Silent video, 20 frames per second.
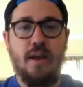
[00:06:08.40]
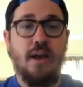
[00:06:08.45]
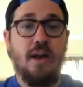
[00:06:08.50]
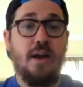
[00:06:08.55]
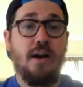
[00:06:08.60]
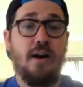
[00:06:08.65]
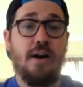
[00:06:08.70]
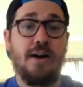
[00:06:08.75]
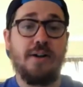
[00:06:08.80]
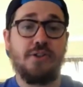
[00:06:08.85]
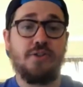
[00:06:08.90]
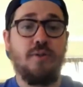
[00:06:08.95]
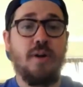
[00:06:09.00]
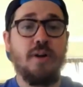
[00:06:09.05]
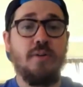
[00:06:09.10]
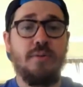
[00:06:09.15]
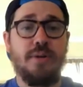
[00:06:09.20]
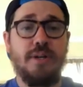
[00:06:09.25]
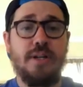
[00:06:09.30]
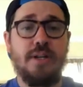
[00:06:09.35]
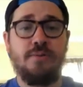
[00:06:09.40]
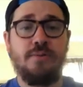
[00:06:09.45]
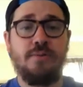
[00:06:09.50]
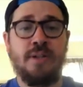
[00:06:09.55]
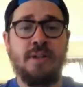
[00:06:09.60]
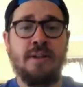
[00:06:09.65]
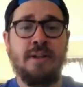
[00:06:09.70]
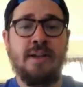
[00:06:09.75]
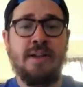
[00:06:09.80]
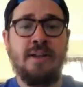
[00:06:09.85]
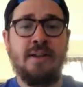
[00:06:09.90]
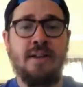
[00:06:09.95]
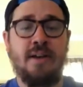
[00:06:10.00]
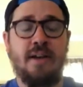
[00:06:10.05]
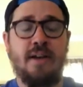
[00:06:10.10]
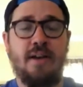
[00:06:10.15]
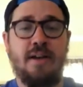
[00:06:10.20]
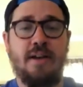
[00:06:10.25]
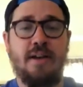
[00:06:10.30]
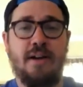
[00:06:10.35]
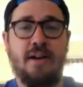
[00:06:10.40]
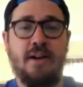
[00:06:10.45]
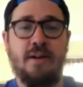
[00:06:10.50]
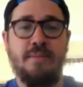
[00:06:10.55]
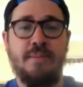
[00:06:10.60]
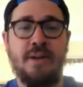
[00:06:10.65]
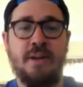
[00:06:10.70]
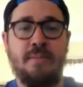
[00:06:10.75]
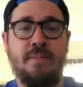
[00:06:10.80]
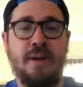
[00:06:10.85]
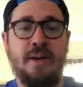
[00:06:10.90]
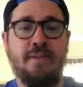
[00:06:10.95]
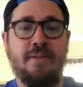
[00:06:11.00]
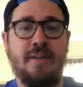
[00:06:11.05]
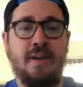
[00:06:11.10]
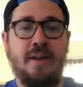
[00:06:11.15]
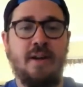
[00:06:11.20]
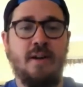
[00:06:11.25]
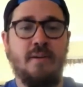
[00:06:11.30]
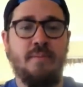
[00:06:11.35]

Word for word: Uh, Toronto and Houston in uh, Minute Maid there.